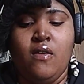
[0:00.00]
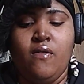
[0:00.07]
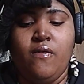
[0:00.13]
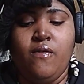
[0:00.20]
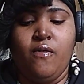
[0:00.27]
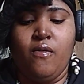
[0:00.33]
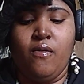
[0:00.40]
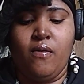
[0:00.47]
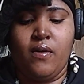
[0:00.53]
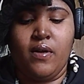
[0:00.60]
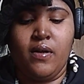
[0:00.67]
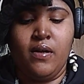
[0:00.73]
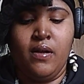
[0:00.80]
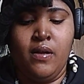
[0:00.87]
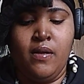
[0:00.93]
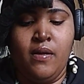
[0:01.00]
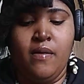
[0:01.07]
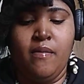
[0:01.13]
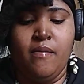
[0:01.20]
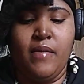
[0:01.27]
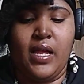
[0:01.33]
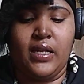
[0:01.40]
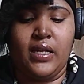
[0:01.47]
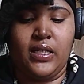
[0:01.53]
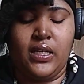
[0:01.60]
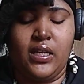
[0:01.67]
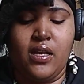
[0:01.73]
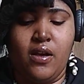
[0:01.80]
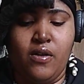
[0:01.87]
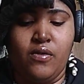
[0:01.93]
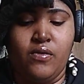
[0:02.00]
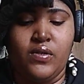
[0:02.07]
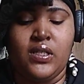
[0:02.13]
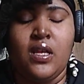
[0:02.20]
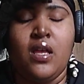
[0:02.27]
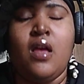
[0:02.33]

for my Leos.